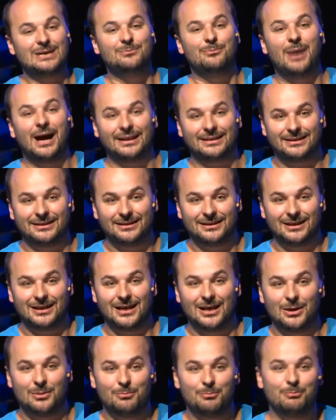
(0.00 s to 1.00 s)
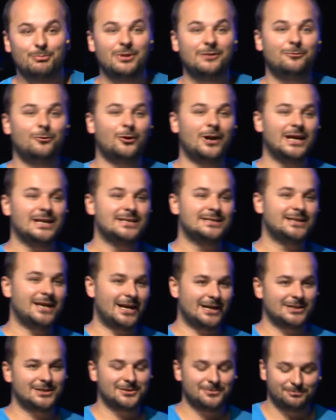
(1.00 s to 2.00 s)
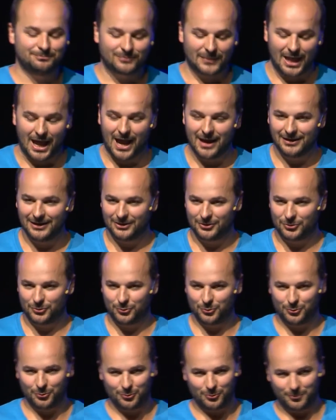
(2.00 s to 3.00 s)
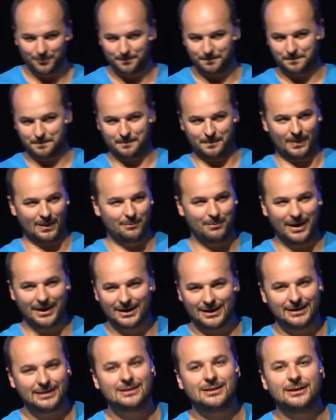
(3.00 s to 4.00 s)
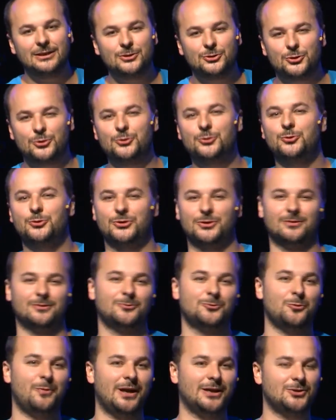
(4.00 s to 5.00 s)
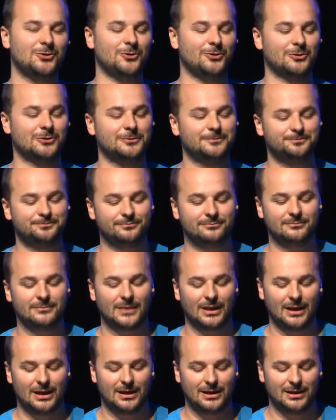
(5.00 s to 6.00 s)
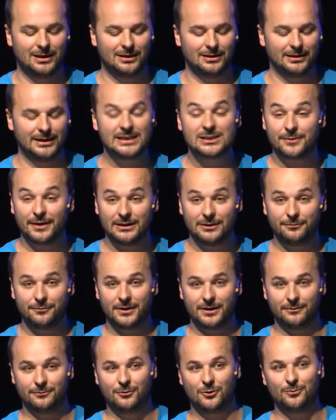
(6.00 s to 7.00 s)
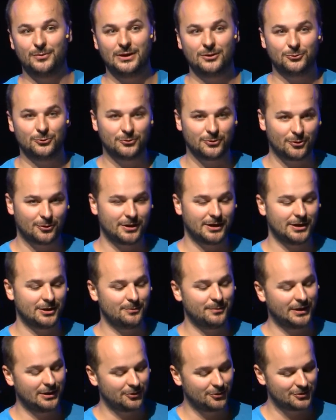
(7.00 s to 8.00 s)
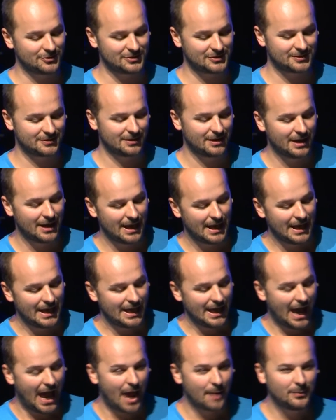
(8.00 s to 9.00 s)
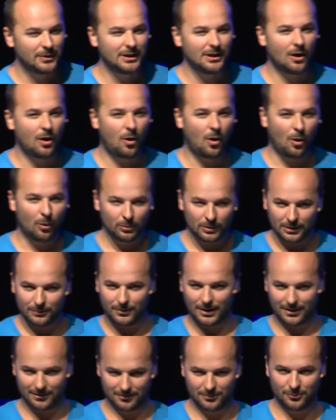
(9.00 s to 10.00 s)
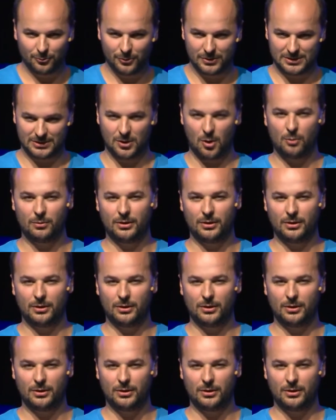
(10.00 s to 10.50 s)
But before I start, I need to make a little introduction to my talk. It's quite different for me to talk here because I'm the only one who is